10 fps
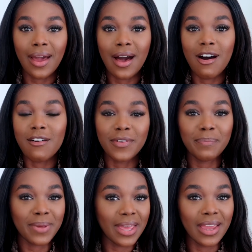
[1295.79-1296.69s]

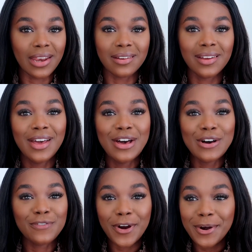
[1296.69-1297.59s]
have been
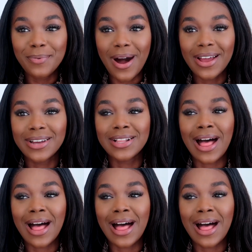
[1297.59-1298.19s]
for a while.